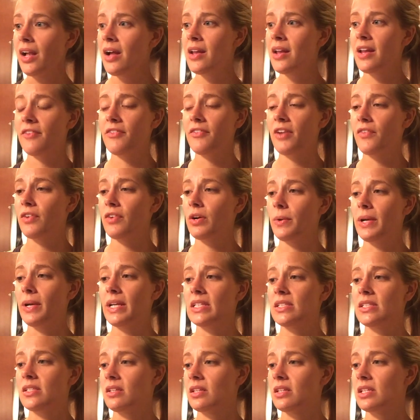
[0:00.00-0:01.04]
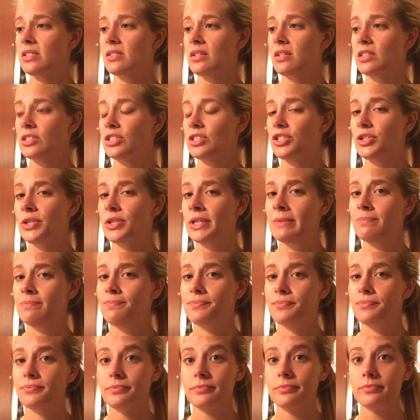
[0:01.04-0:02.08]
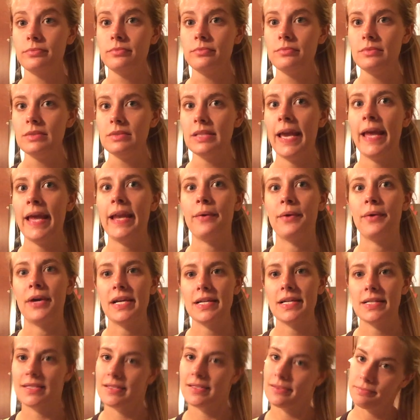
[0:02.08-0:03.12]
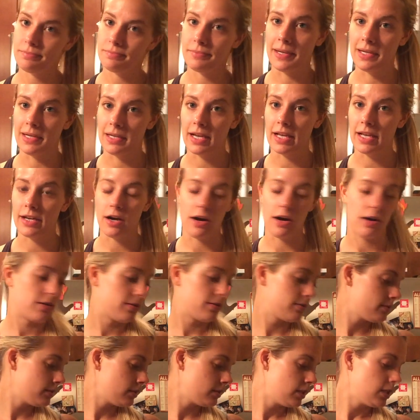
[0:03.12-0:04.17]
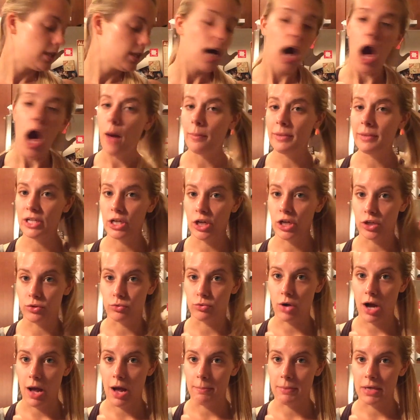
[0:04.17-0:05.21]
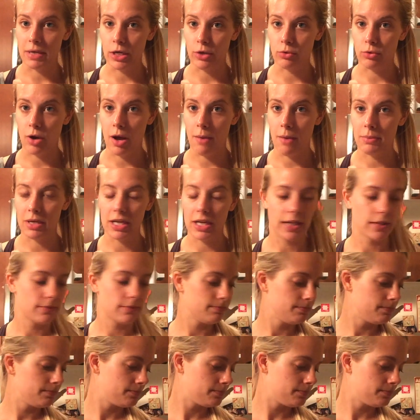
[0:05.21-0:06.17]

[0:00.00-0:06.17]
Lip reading: I've never waited till this long to do it. Anyways, I'll get on. I'll be done rambling.